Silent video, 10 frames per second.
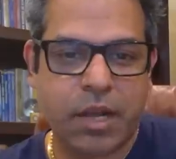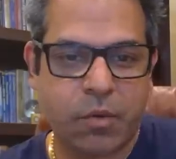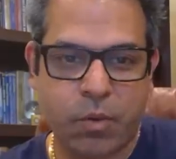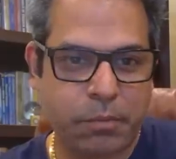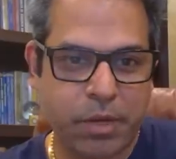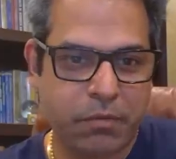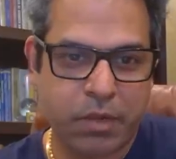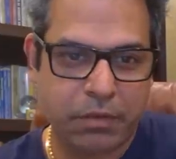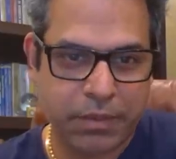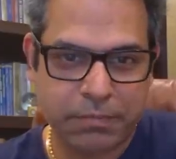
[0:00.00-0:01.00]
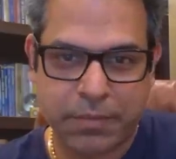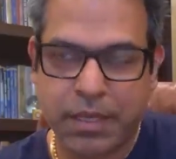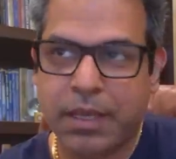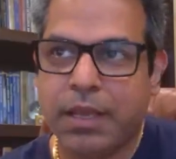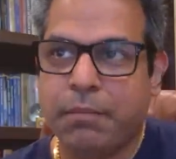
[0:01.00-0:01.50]
i don't want to be involved
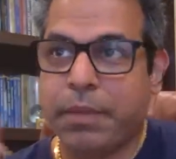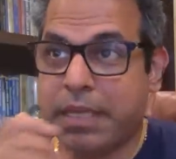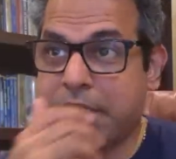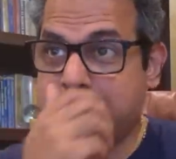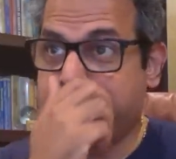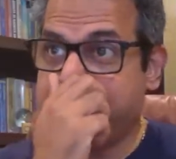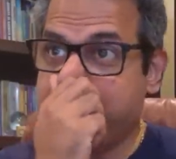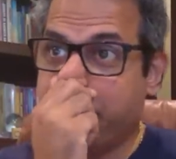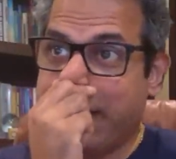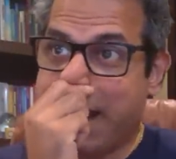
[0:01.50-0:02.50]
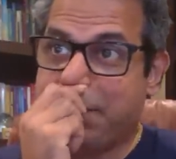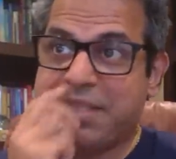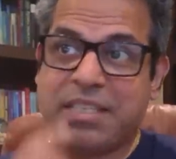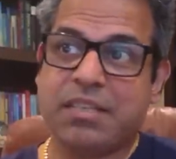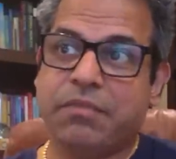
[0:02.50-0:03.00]
because especially what
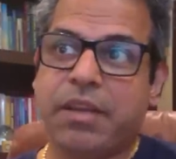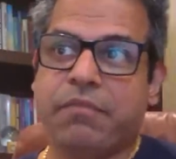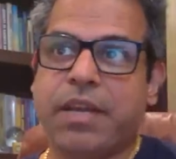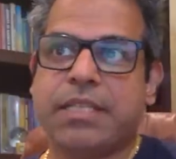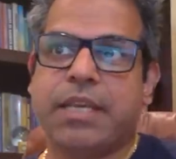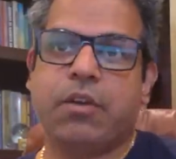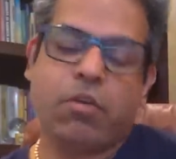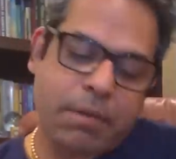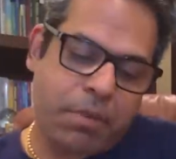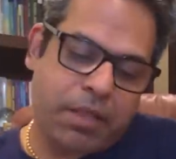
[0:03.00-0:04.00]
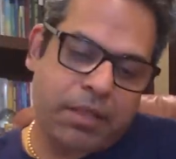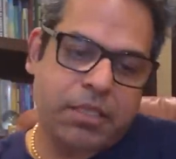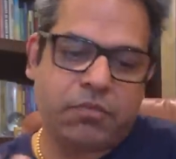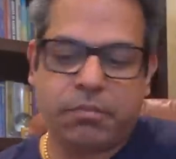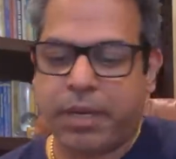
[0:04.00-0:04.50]
happens is even if i say oh i bought
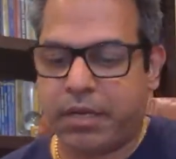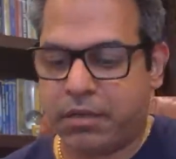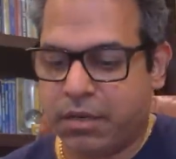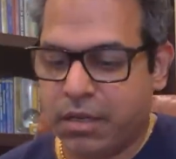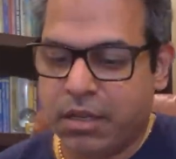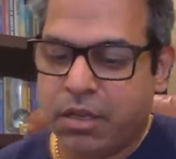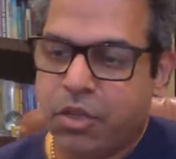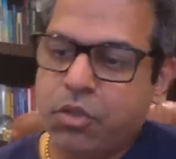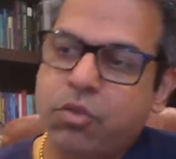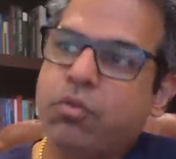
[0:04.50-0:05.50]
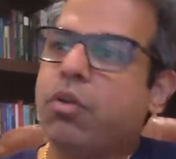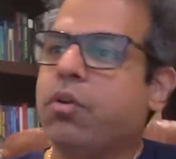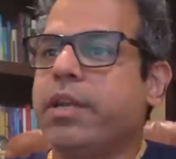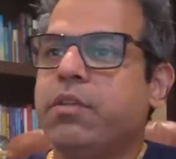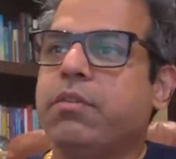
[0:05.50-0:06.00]
this from here you
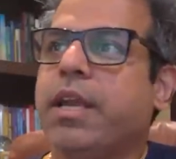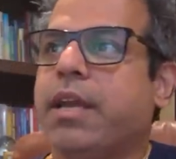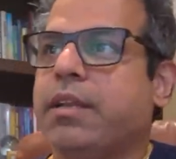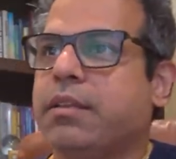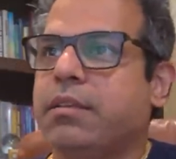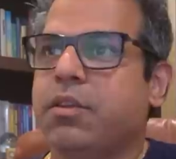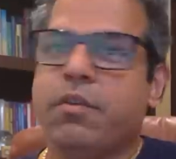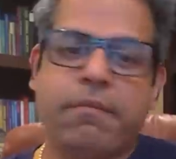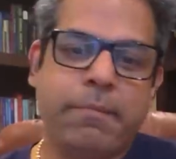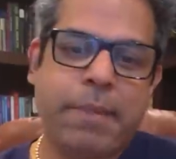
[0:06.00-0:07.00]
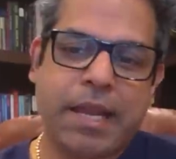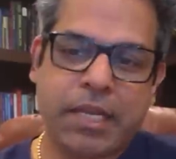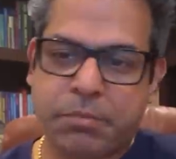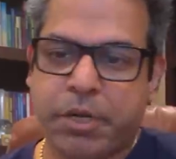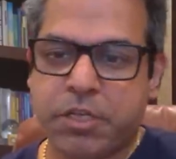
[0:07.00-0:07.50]
go and you get it you have a bad
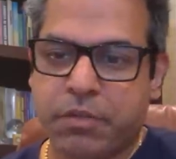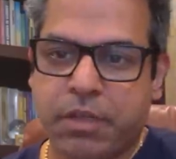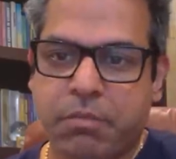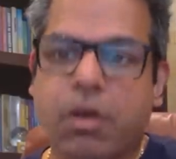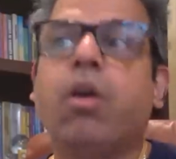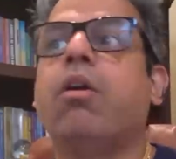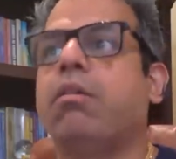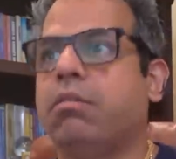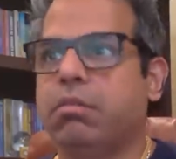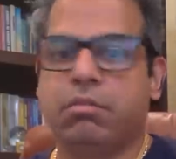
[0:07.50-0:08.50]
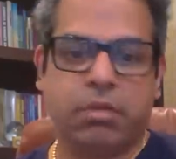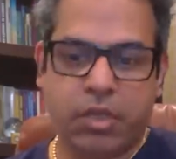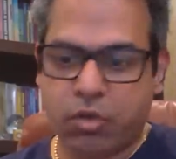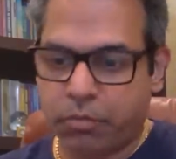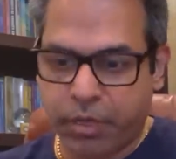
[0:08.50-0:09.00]
experience with them oh
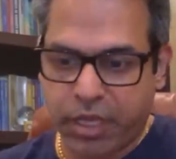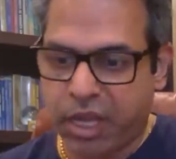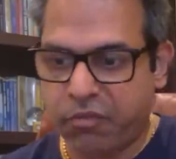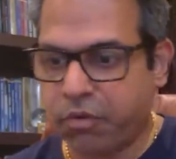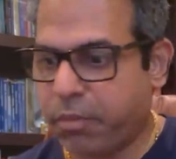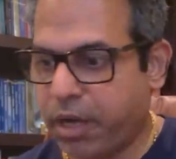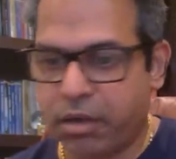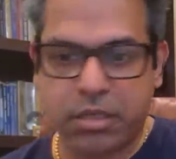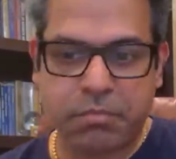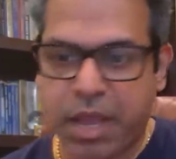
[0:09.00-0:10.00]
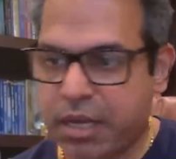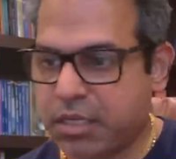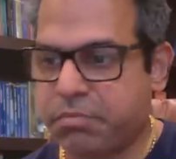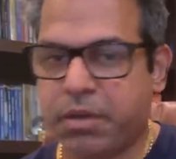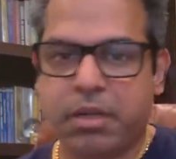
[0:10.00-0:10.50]
he told me to get it from here it's a bad
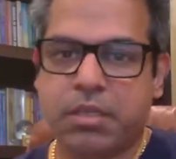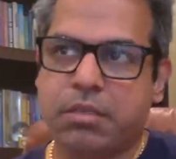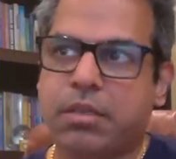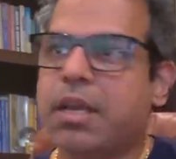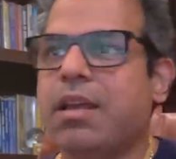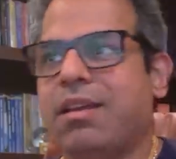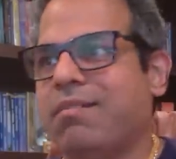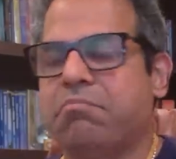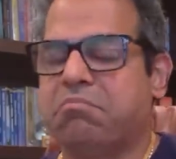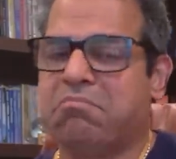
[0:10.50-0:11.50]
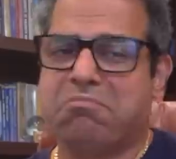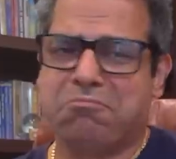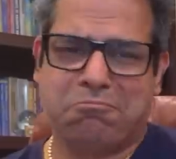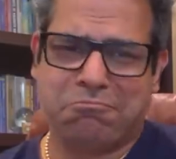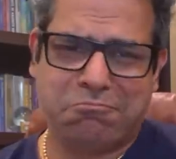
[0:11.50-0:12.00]
experience
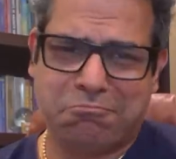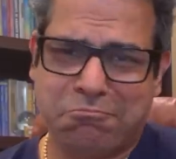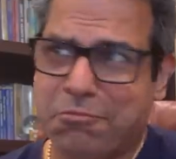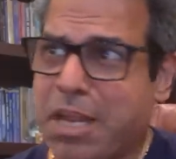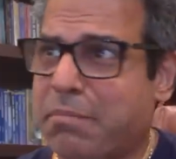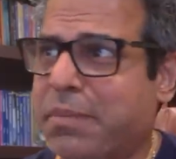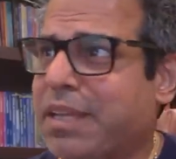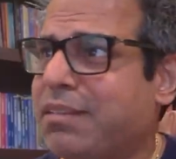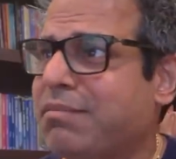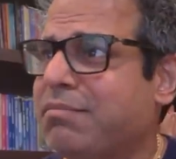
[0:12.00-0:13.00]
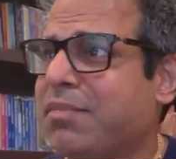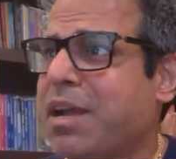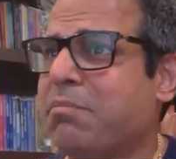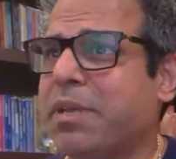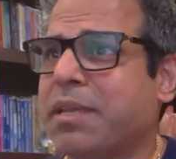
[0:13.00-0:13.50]
Mm-mm not me,
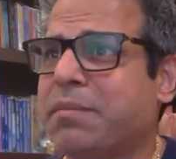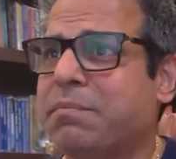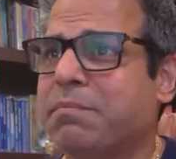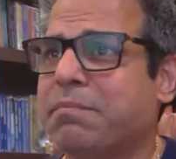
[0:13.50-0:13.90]
not me.